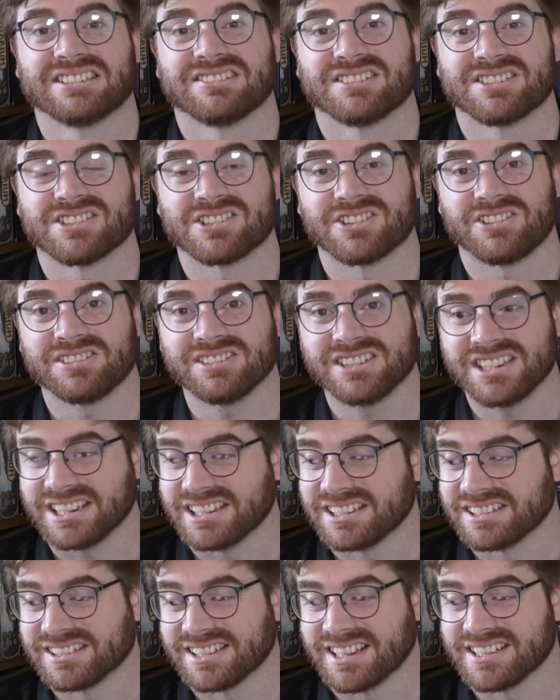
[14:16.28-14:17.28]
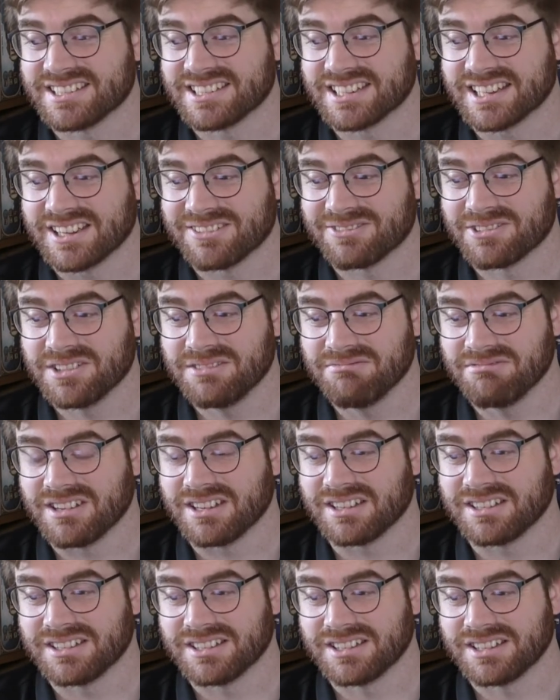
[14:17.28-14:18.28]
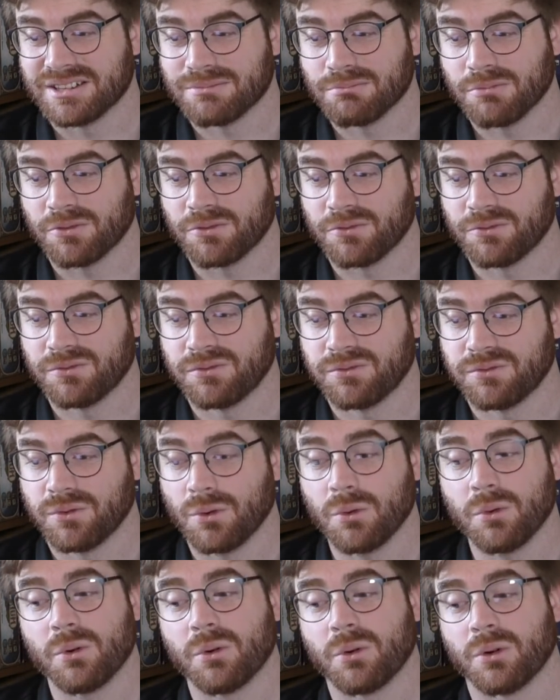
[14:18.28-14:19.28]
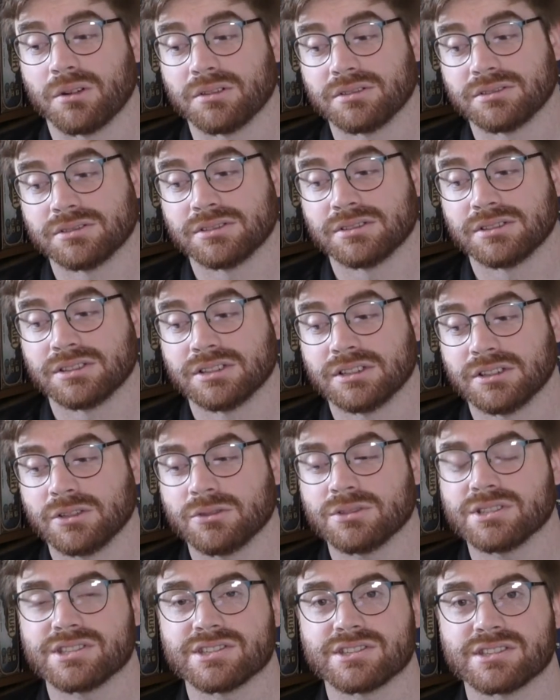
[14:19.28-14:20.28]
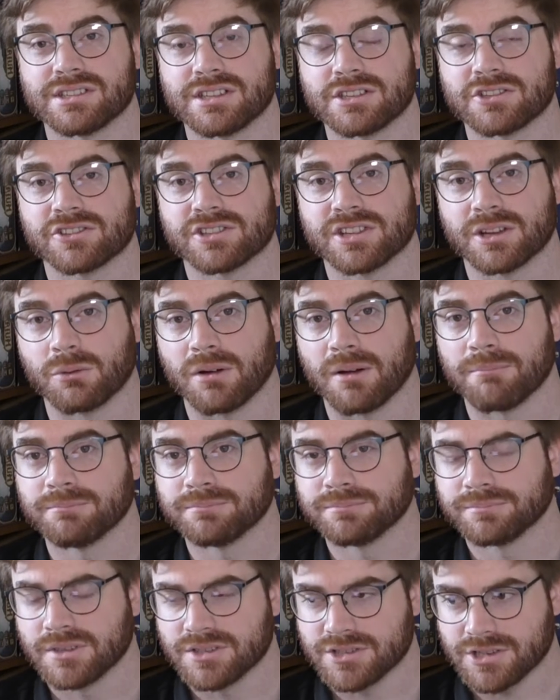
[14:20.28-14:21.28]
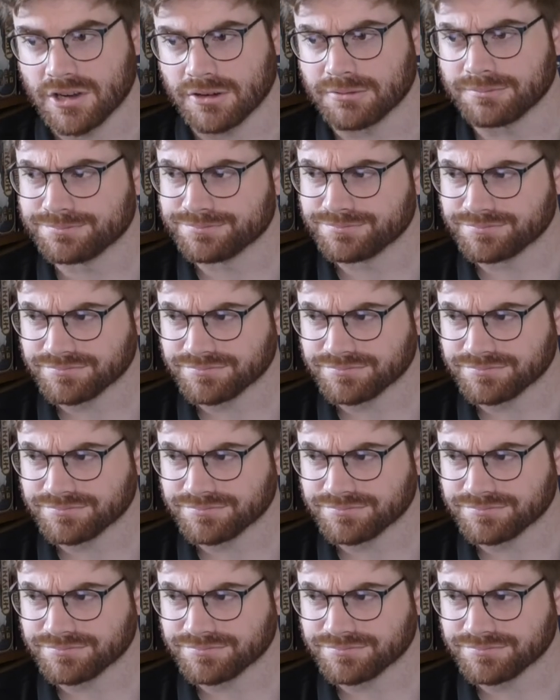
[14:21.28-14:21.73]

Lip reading: Sorry, had to get rid of it. Number 4. Oh, this is an interesting one. So,